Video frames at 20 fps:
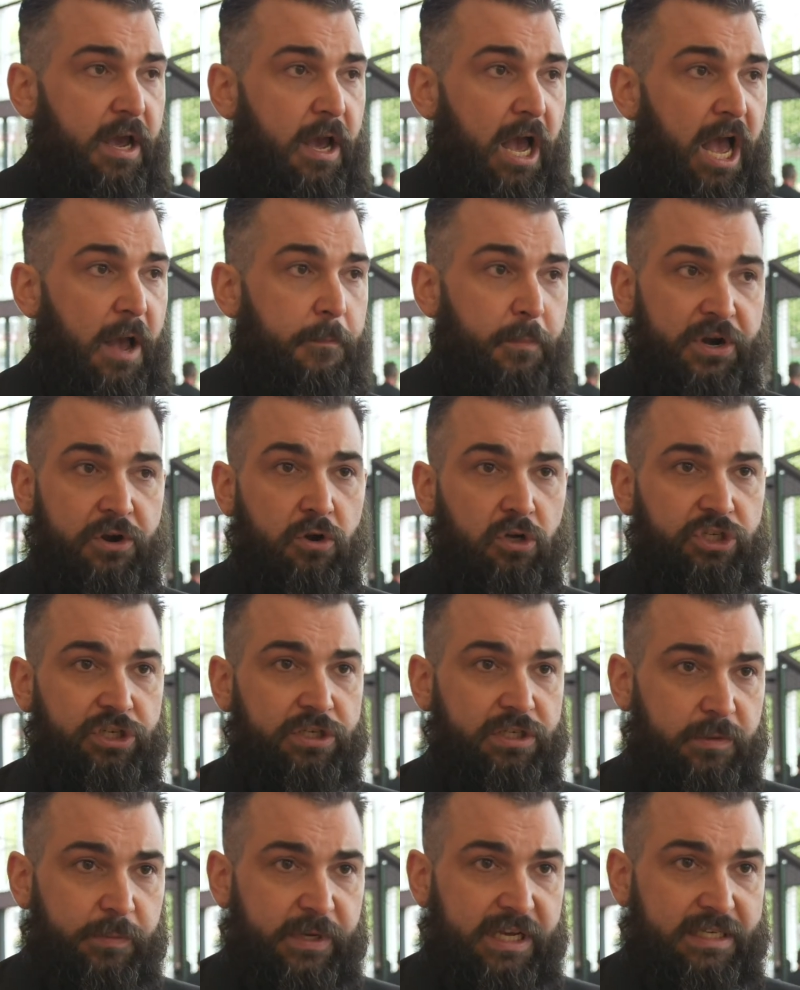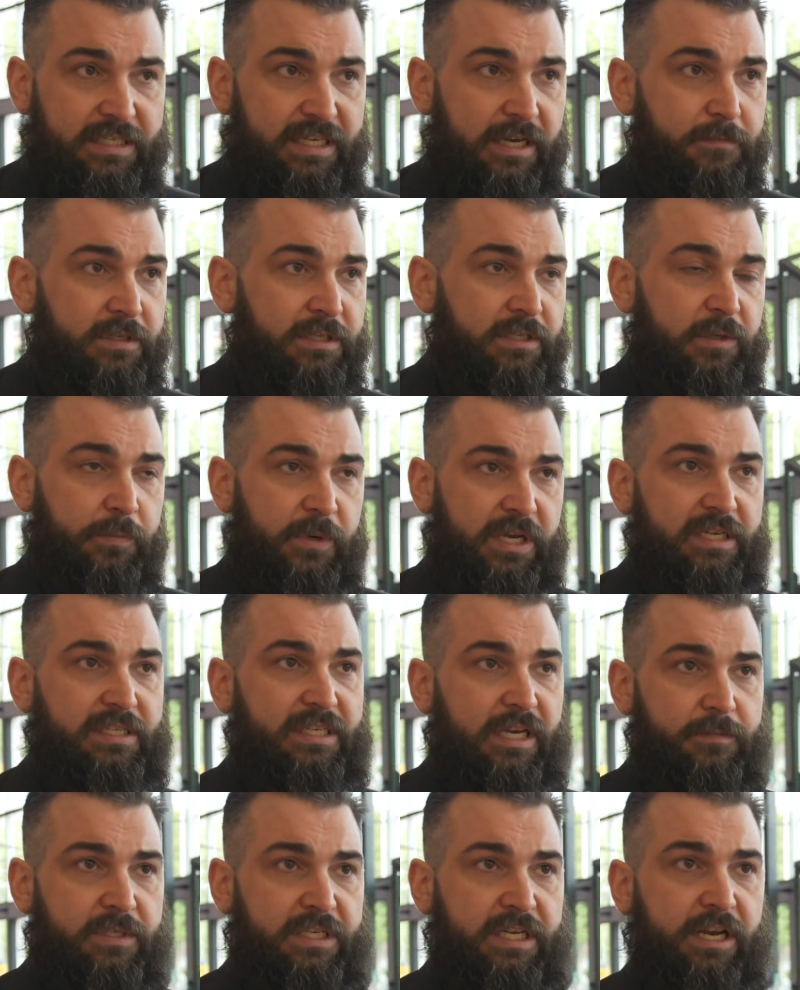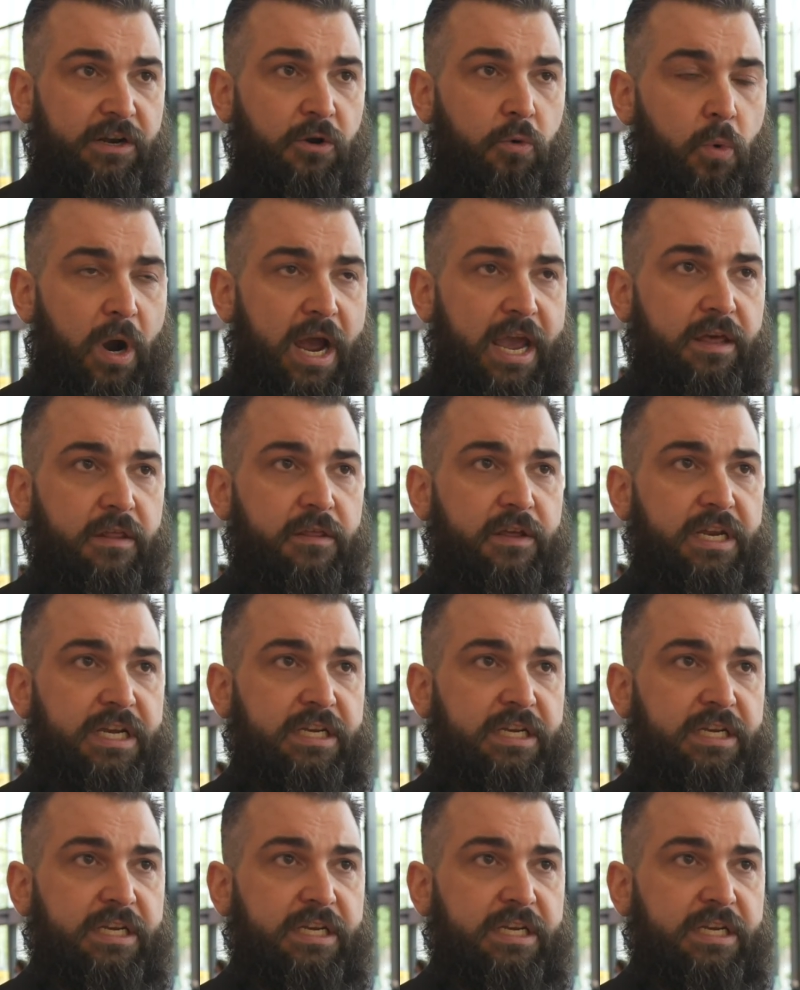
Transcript: but not just to be accepted in a way that